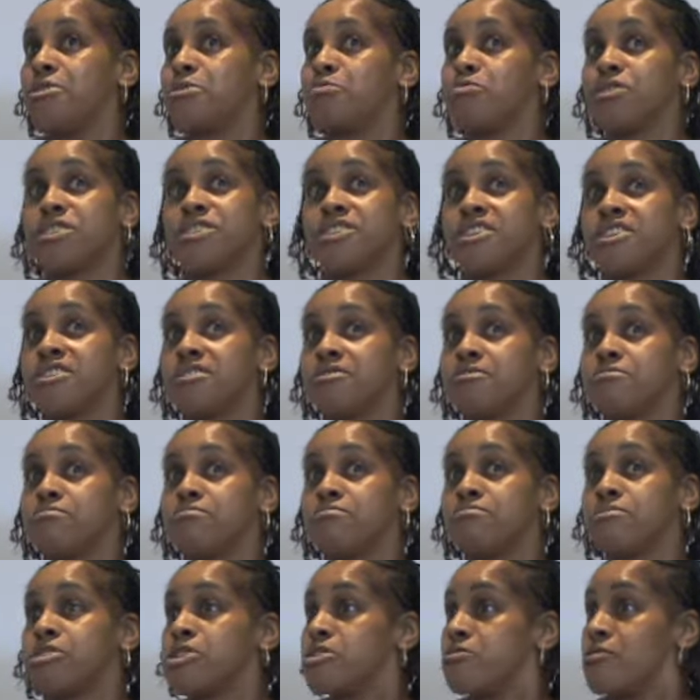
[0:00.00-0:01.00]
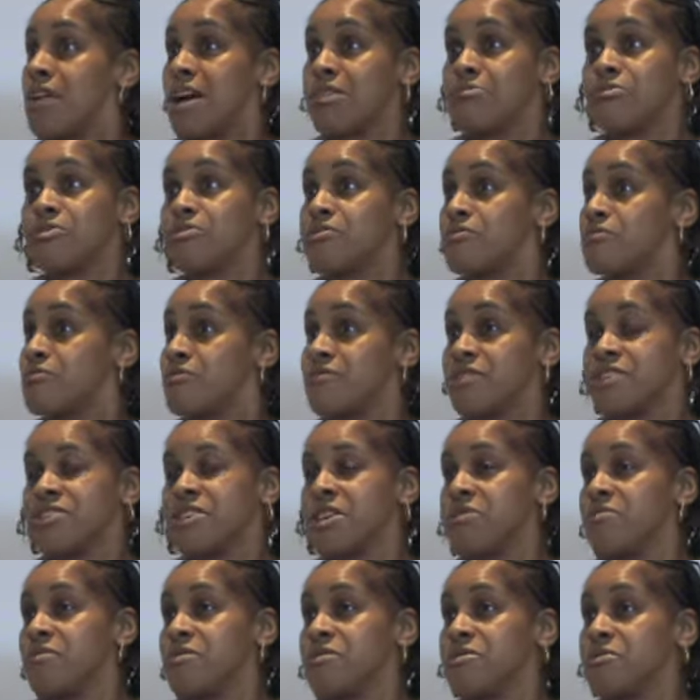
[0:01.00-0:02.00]
within 2 hours of
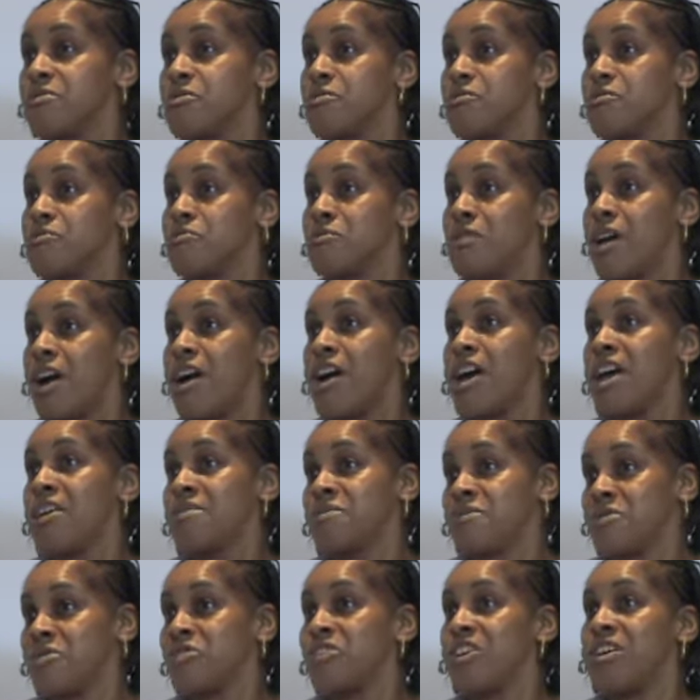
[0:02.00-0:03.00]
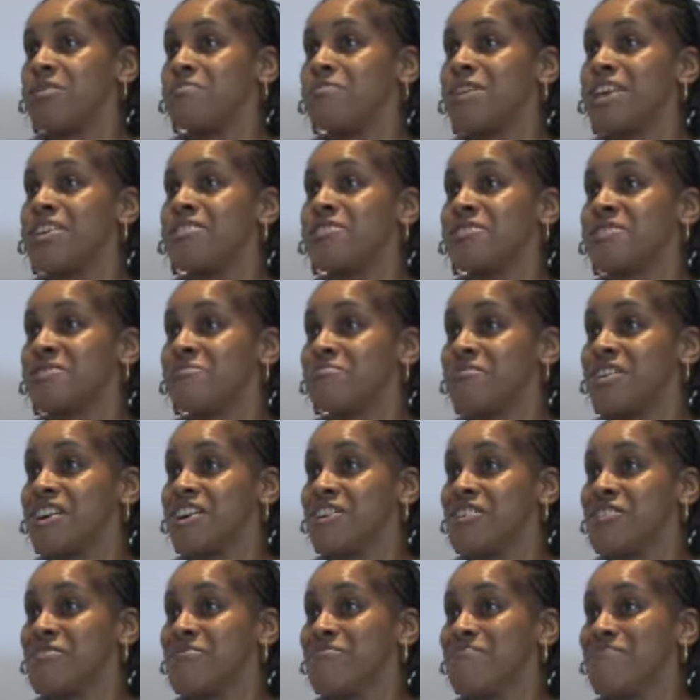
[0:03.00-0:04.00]
receiving the call, I had the child placed in my
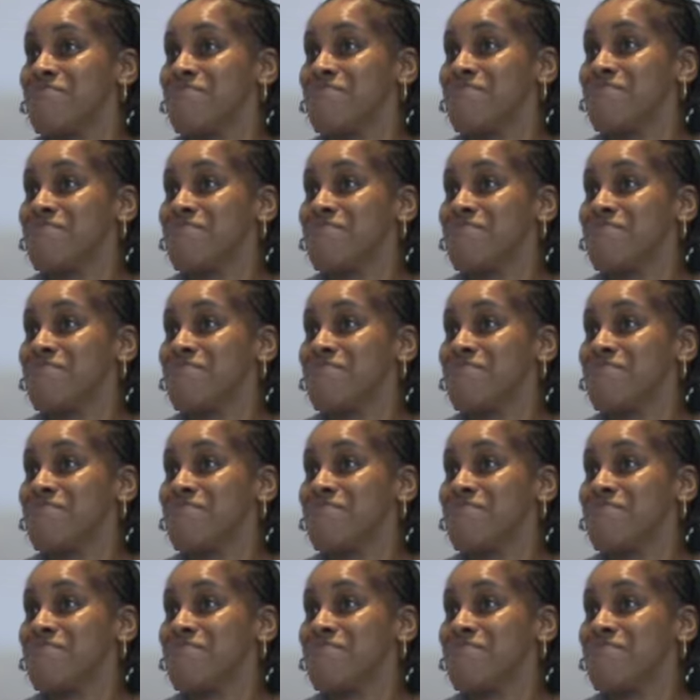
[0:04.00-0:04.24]
home.